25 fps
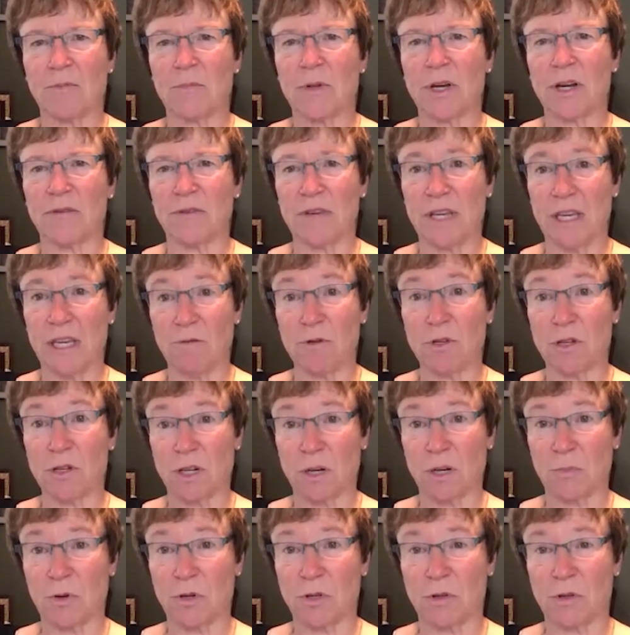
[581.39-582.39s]
but if he was going
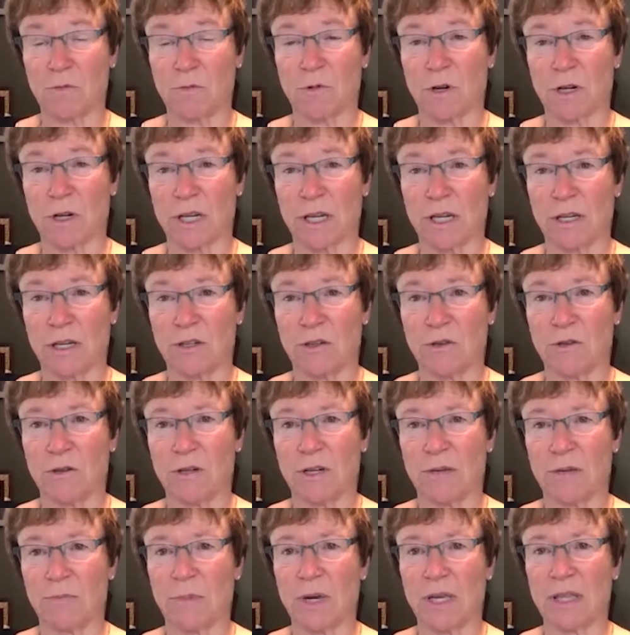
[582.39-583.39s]
to put the work into it,
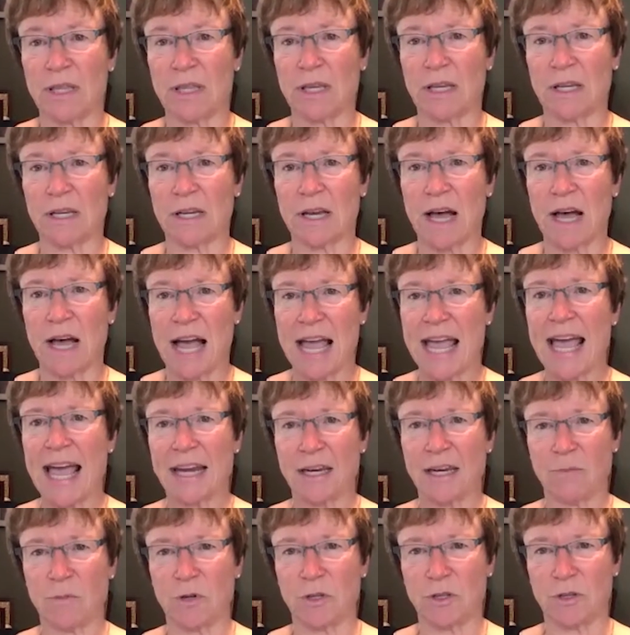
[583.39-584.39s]
it meant that I had
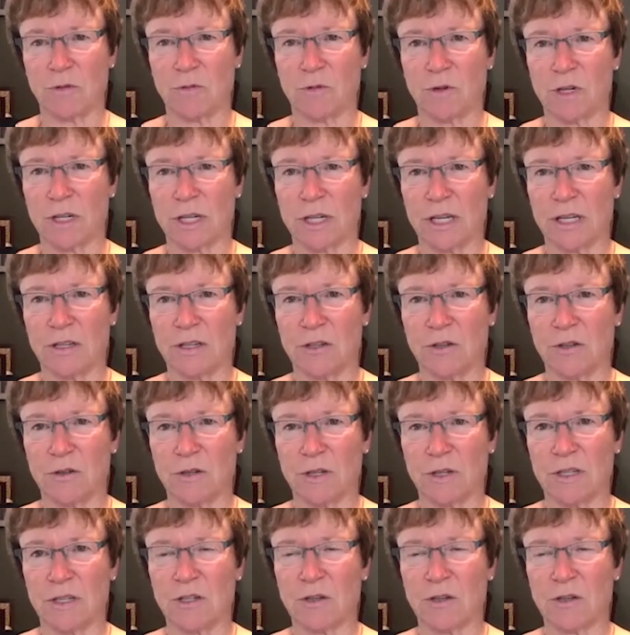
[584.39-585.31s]
to put the work into it.